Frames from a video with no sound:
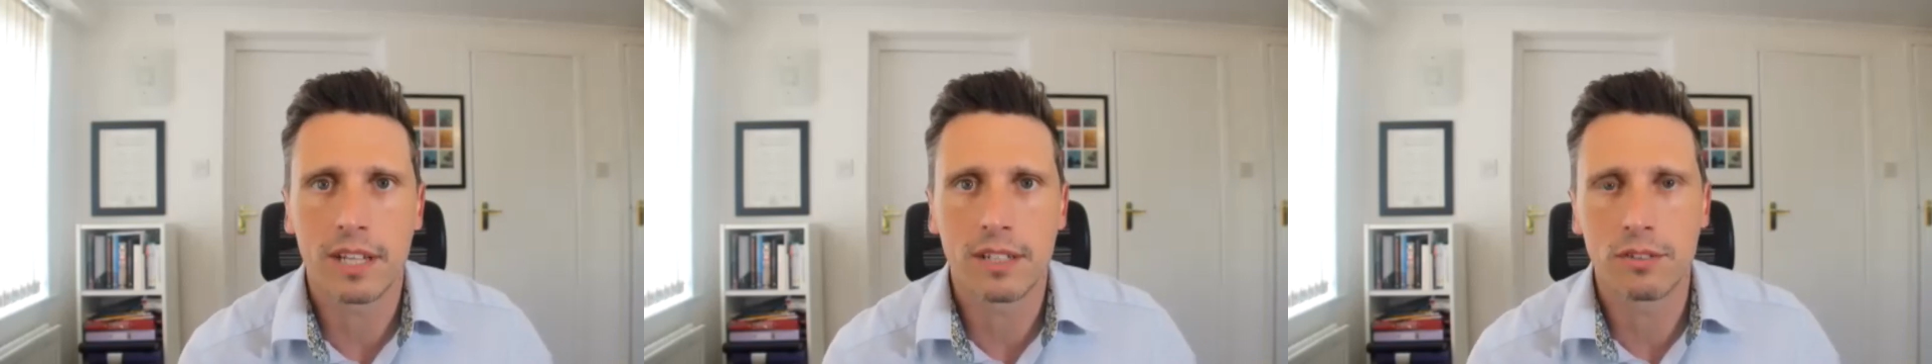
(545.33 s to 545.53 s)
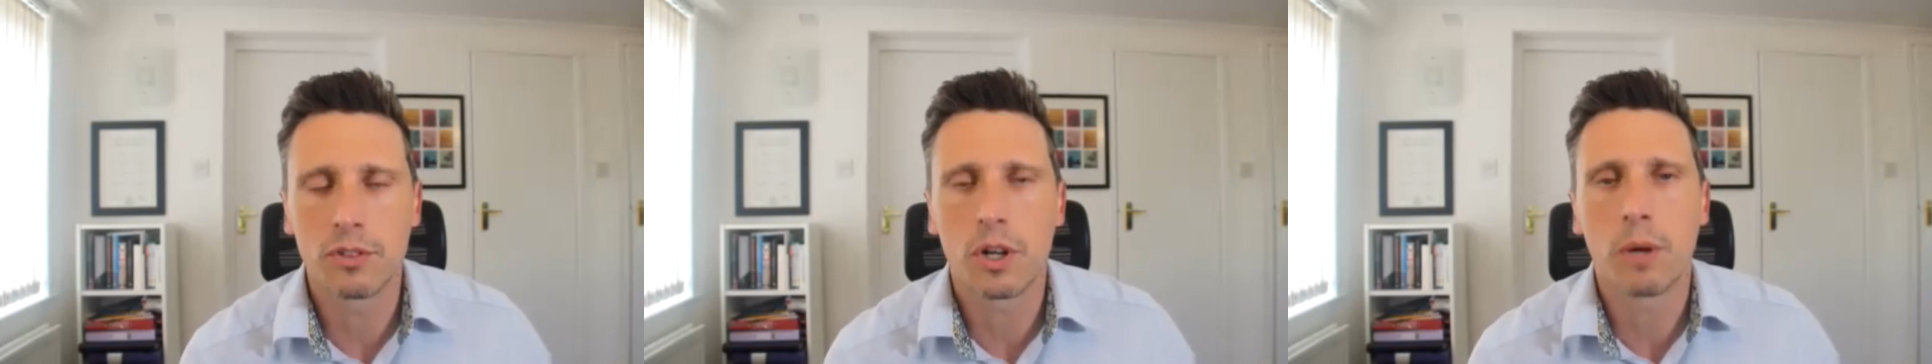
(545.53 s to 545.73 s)

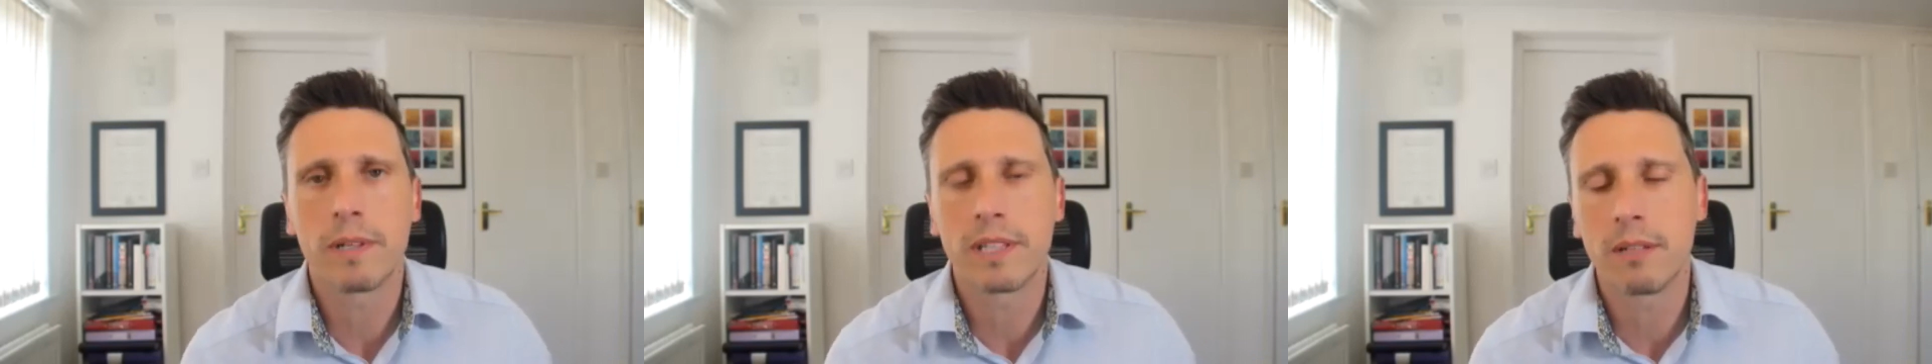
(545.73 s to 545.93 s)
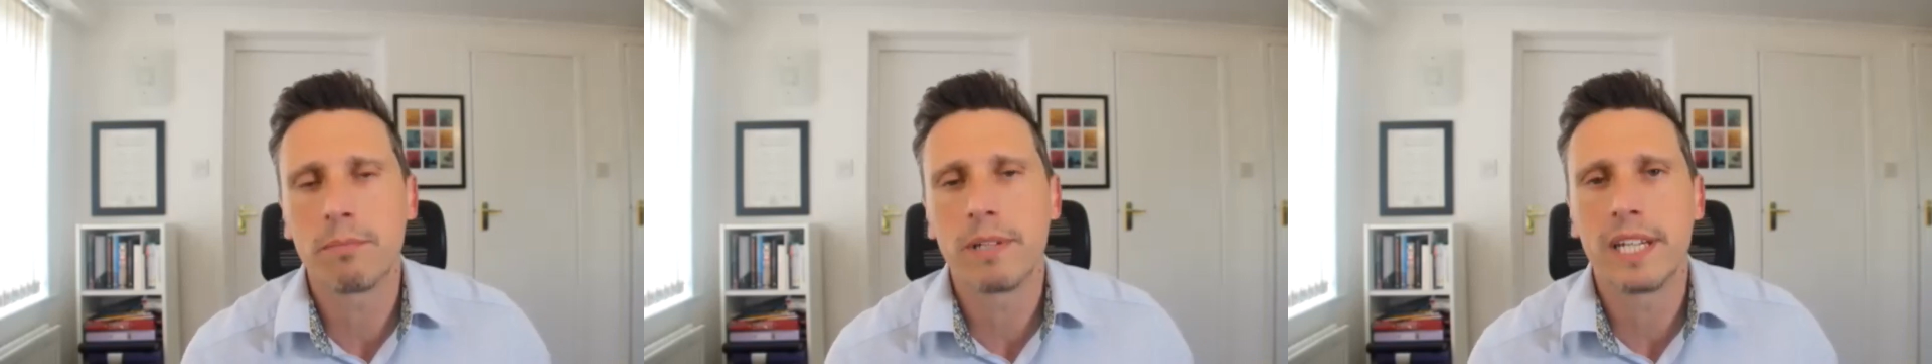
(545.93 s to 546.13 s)
and drop
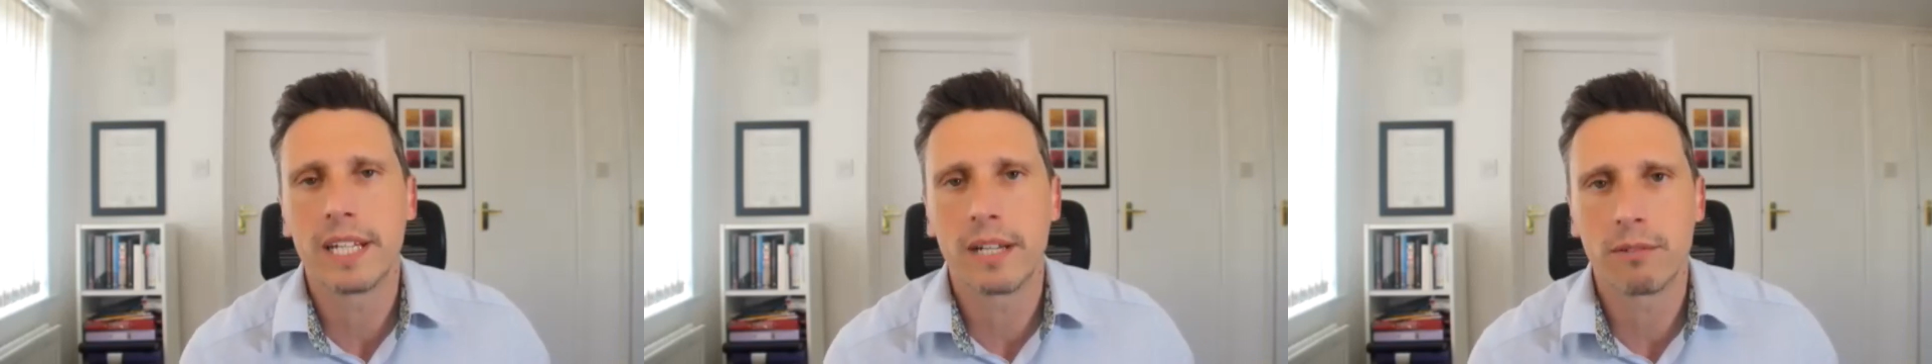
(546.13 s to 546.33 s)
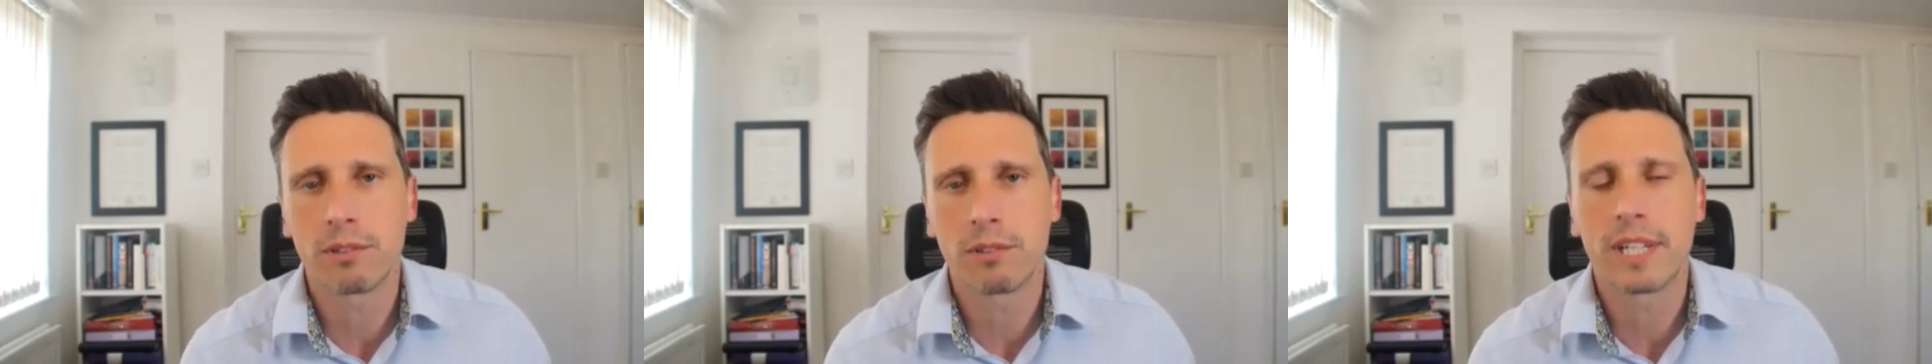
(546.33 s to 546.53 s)
in
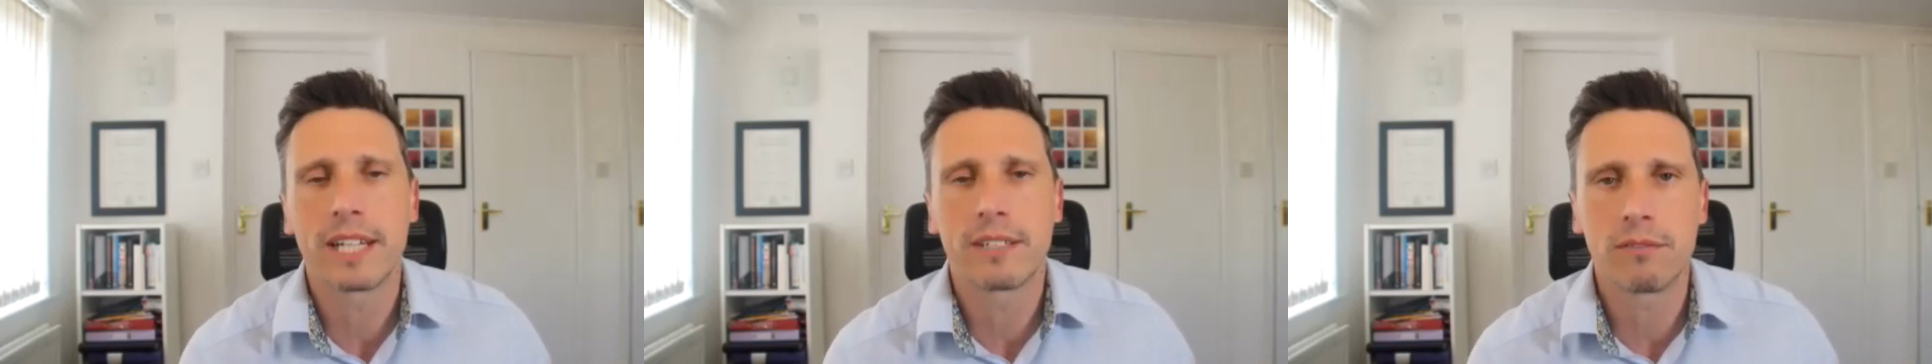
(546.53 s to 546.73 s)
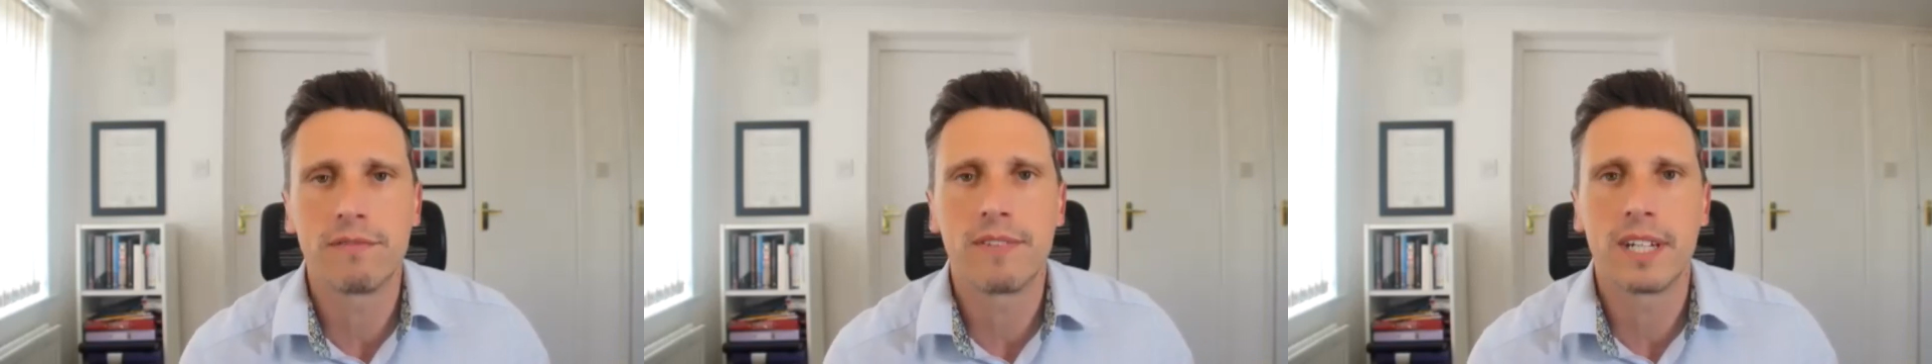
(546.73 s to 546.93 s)
libido or
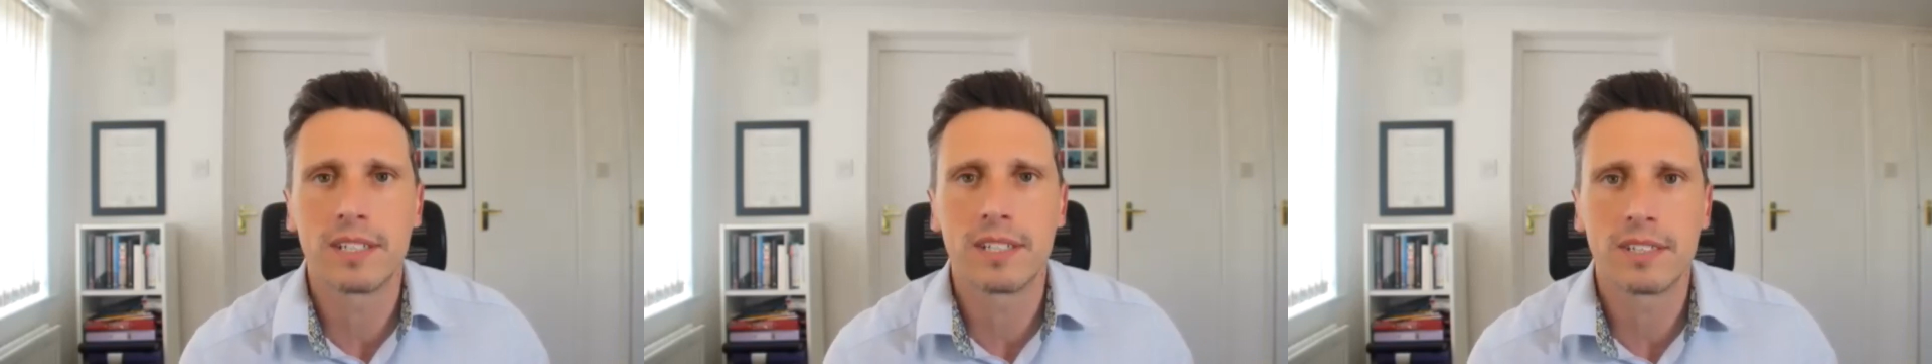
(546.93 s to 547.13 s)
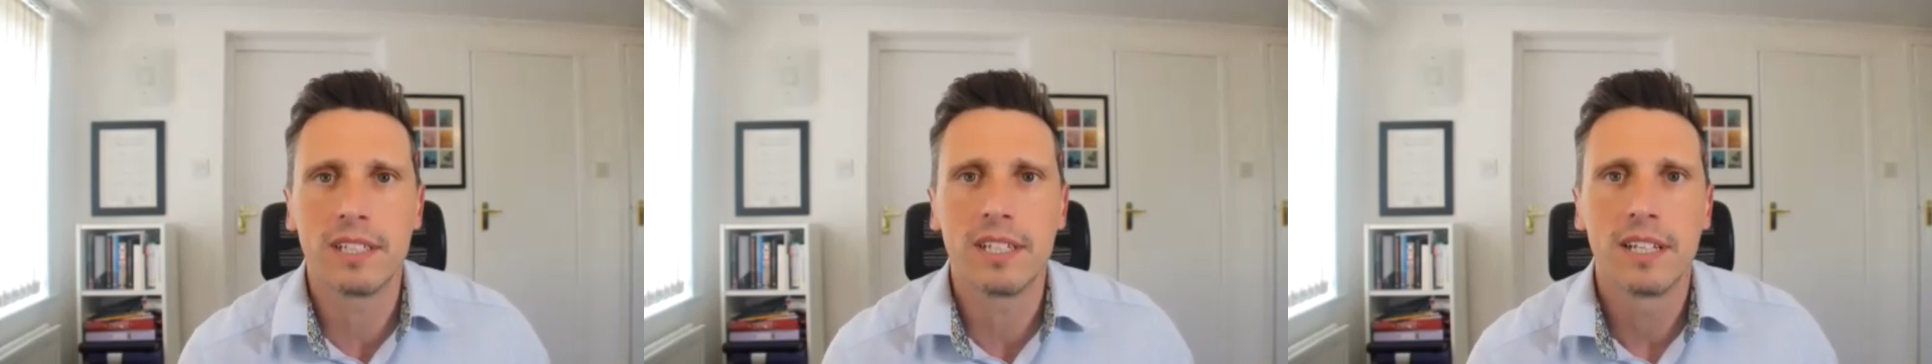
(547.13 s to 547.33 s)
sexual
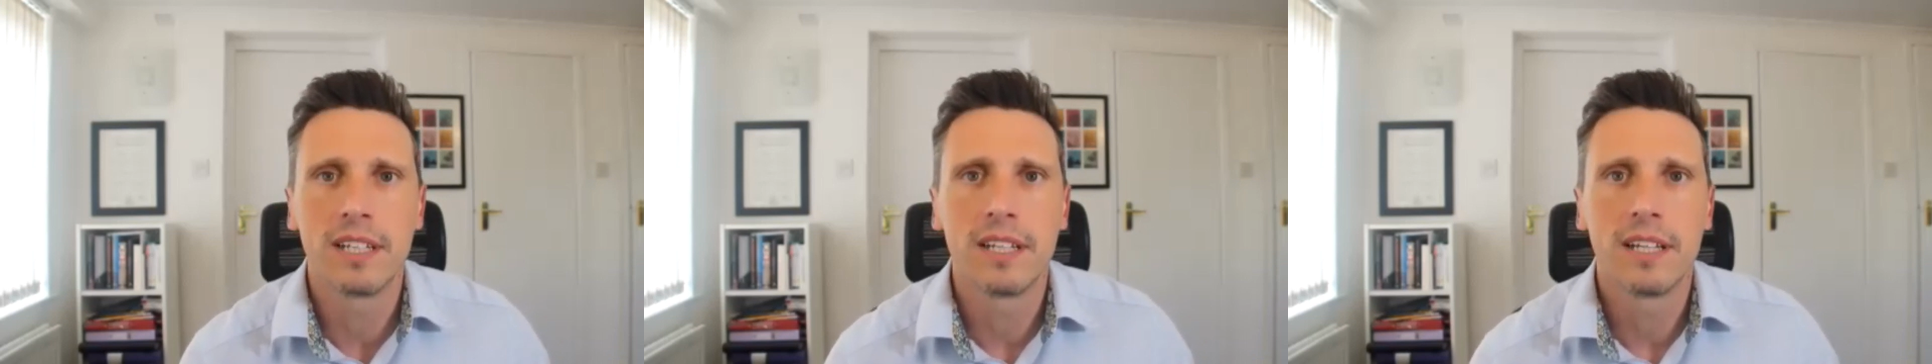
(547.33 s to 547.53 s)
function.